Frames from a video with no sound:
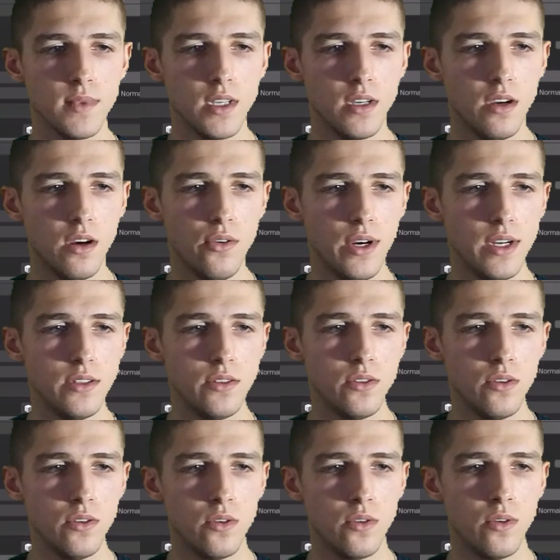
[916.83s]
Alright,
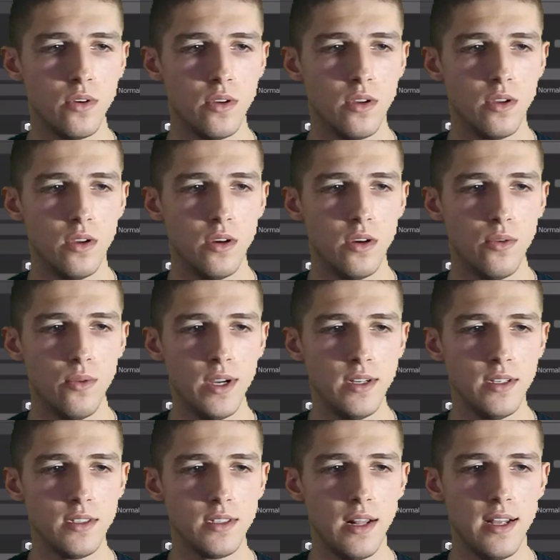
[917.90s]
so when
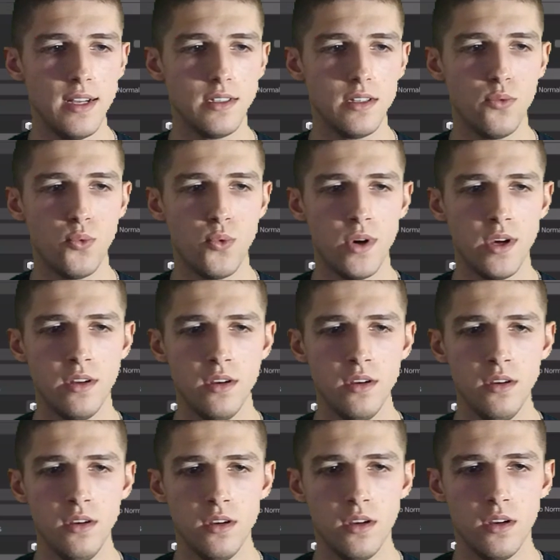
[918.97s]
it's less than
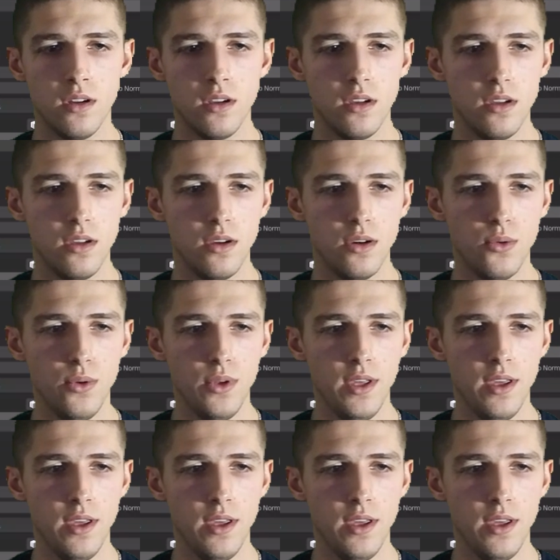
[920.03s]
1, we